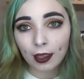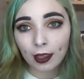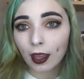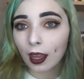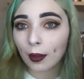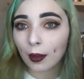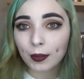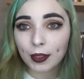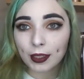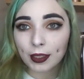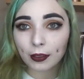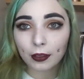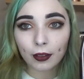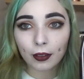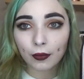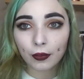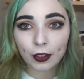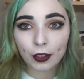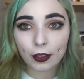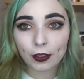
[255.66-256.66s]
I'm still
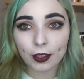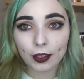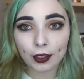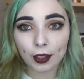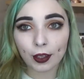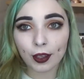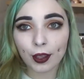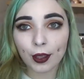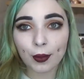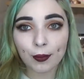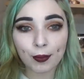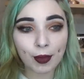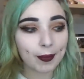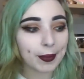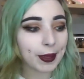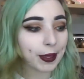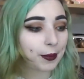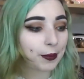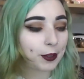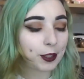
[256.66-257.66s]
confused so
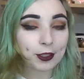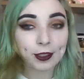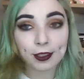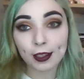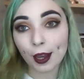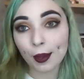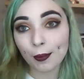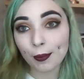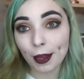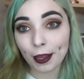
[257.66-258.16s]
maybe I'm just dumb